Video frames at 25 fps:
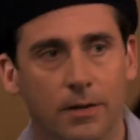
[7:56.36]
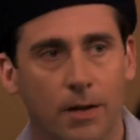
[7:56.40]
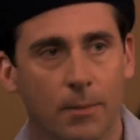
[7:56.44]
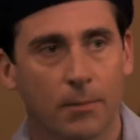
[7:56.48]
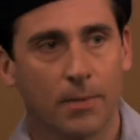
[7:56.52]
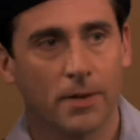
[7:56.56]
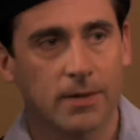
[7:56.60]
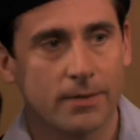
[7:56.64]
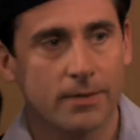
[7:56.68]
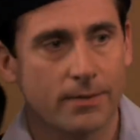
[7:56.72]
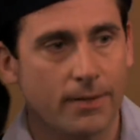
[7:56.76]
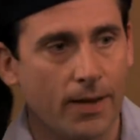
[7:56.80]

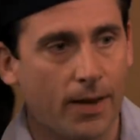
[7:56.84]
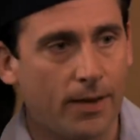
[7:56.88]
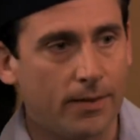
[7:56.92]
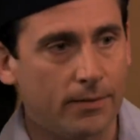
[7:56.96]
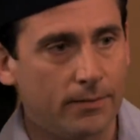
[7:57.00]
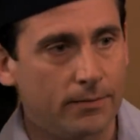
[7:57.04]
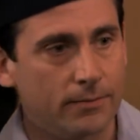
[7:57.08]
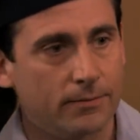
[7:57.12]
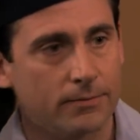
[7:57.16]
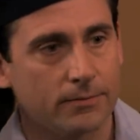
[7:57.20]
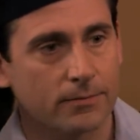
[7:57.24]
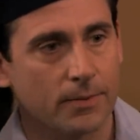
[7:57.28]
I'm on a date.
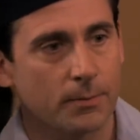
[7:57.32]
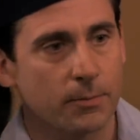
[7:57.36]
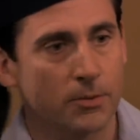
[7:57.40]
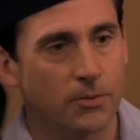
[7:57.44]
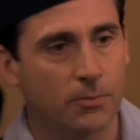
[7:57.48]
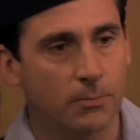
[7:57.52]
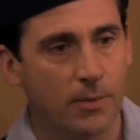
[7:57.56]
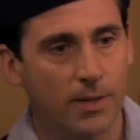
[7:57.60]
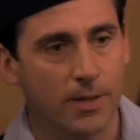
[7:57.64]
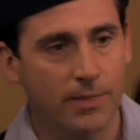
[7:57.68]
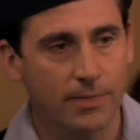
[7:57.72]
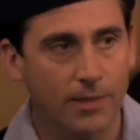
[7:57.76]
Let me
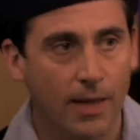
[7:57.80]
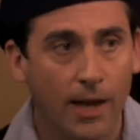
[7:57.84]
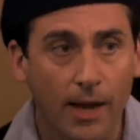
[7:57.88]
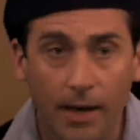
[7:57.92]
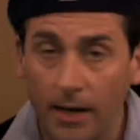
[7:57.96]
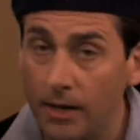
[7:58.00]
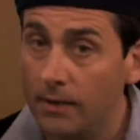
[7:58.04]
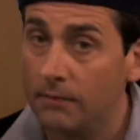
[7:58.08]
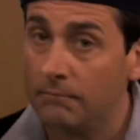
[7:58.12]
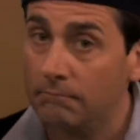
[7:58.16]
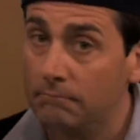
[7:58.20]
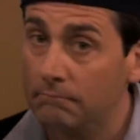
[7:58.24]
do my
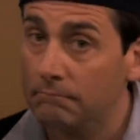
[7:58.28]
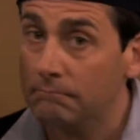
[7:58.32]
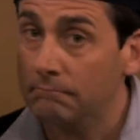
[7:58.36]
thing.